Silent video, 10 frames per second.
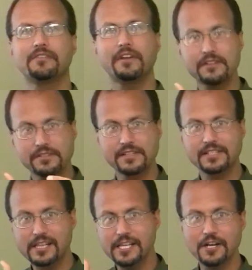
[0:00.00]
there's this
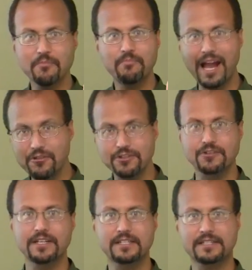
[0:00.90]
clear
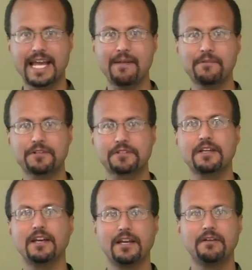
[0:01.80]
boundary established
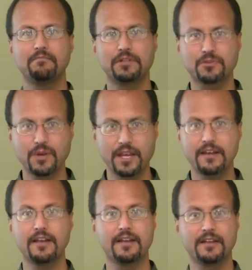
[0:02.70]

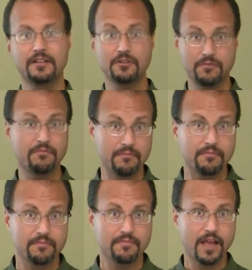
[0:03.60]
between
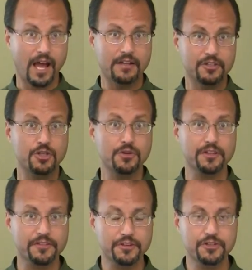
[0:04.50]

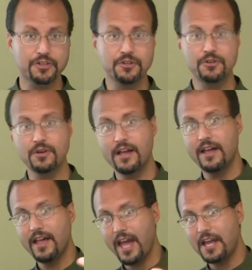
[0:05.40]
Judith the Jew
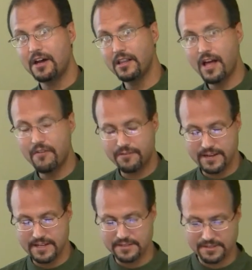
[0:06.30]
and
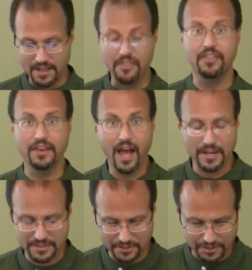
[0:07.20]
Holofernes the
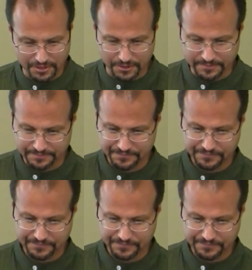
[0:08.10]
not-Jew.